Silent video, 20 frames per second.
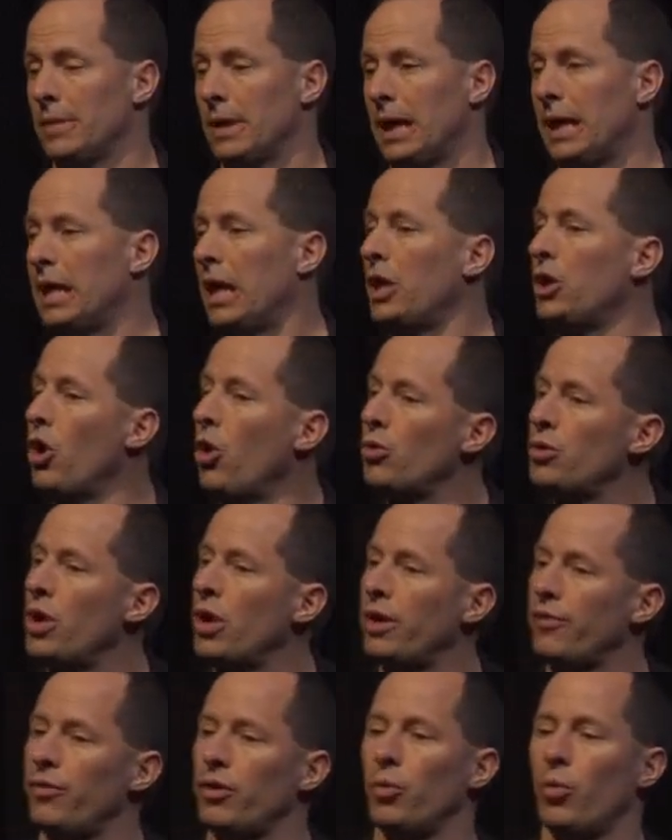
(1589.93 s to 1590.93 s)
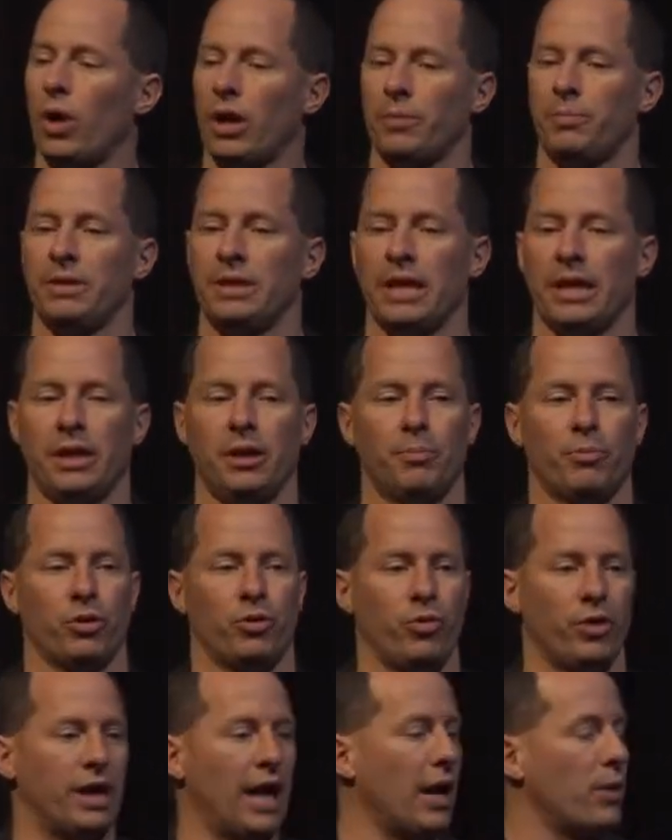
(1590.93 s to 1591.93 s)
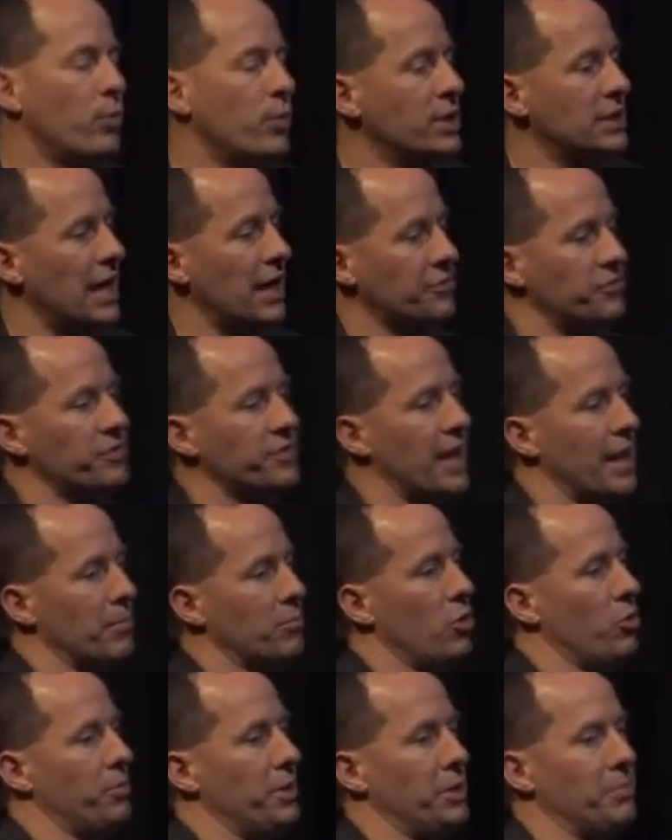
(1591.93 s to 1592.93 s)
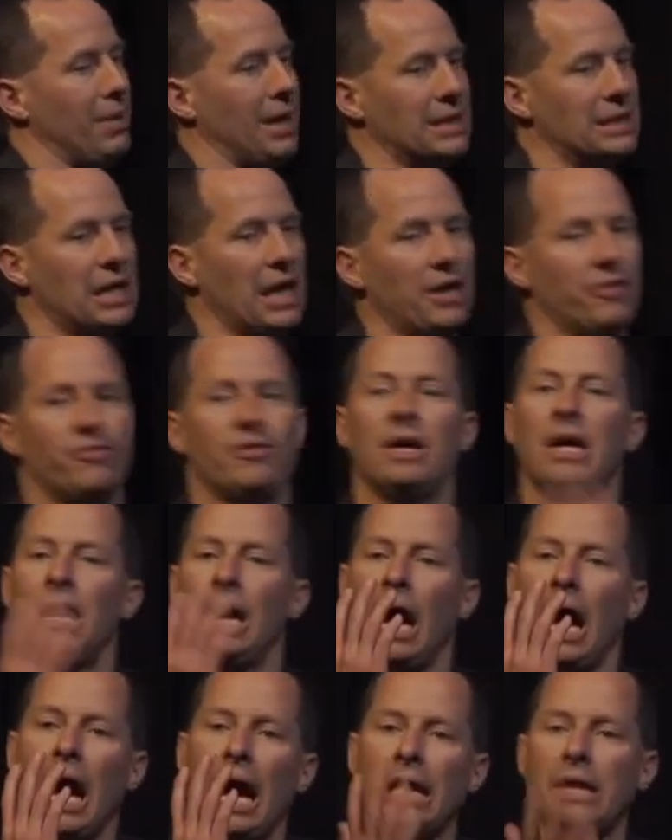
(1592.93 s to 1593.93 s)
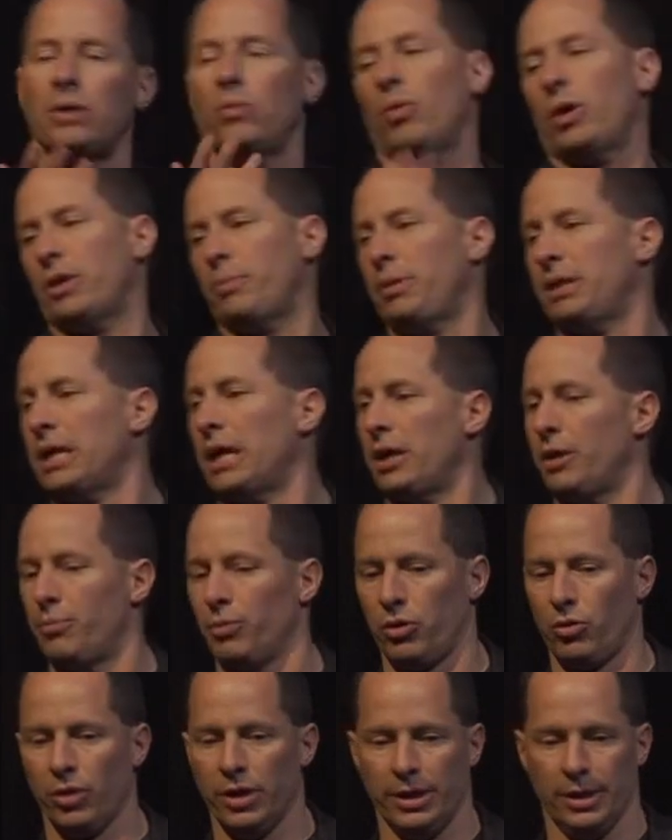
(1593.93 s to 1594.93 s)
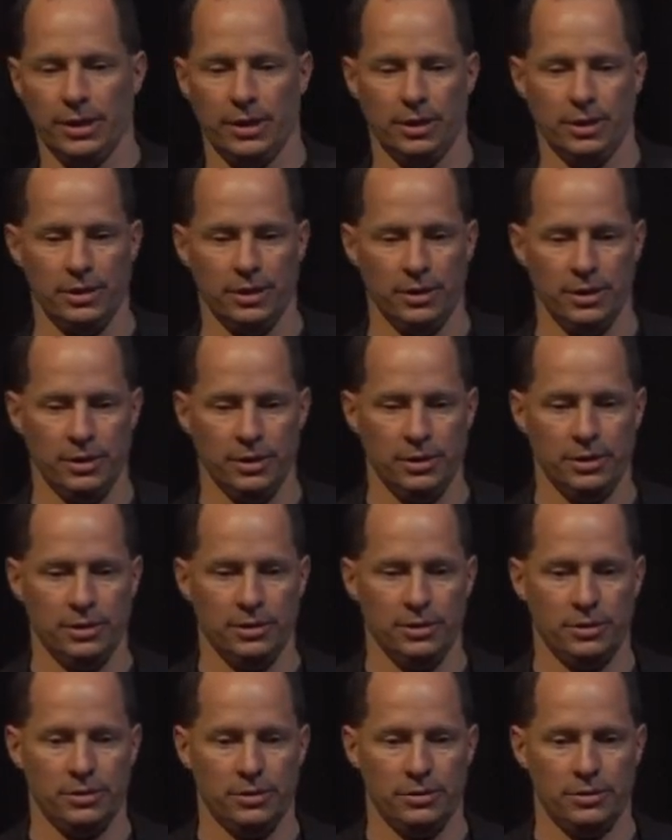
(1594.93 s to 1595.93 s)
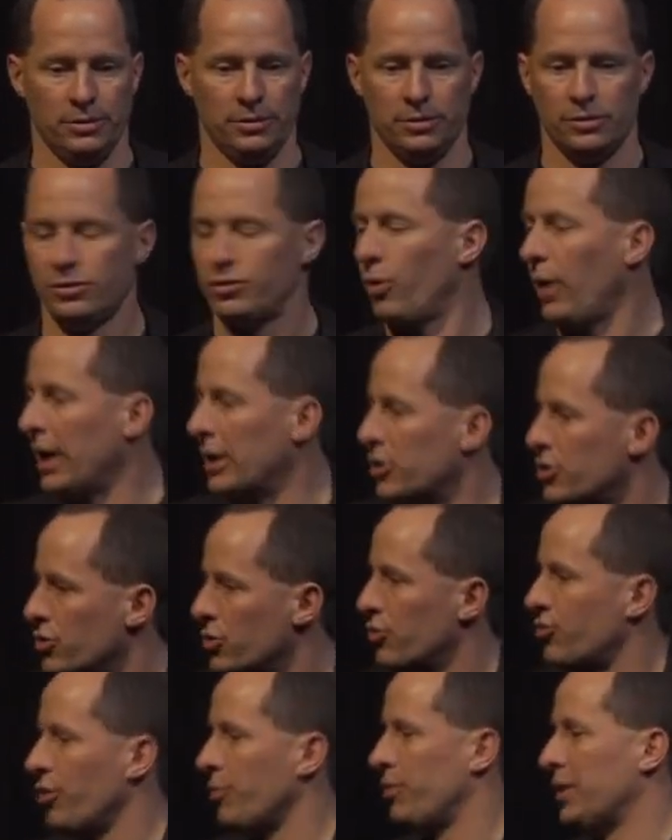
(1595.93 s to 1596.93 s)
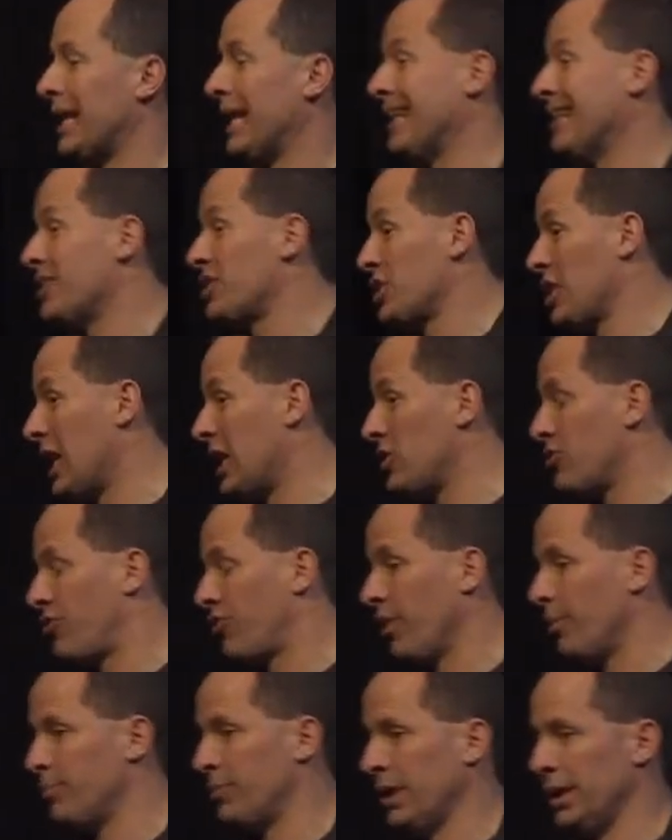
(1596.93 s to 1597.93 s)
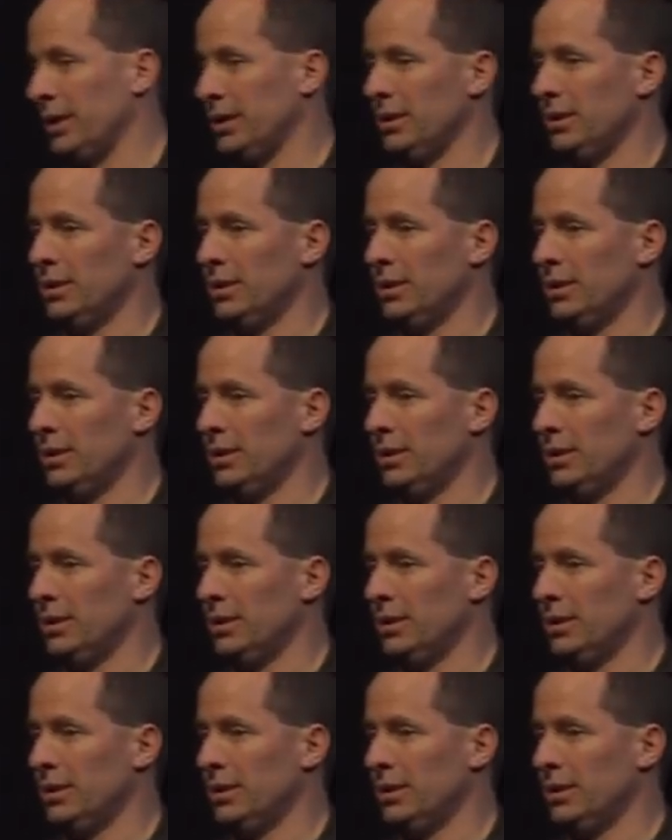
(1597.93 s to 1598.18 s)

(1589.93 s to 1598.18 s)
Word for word: And I know none of you want to be that hypocrite. I realized in that moment in my life, I didn't want to be that hypocrite. So I had to do something. I had to change something.